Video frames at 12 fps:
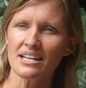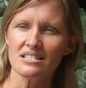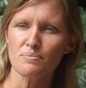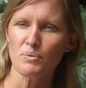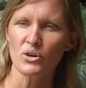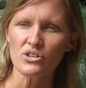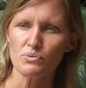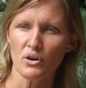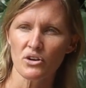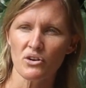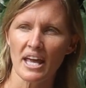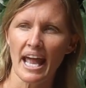experience
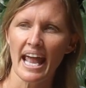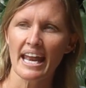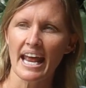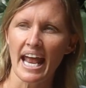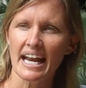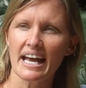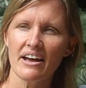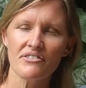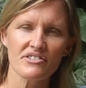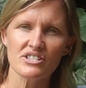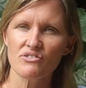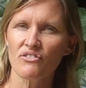what you can, and
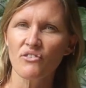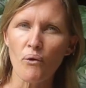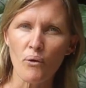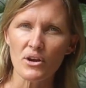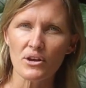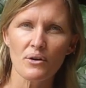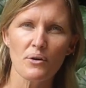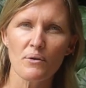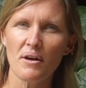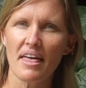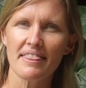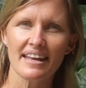if it's for
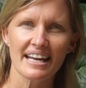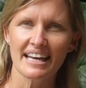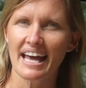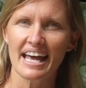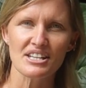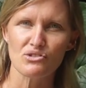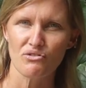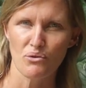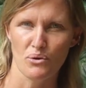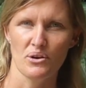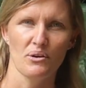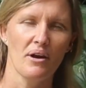you, then it's
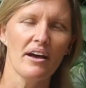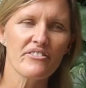for you.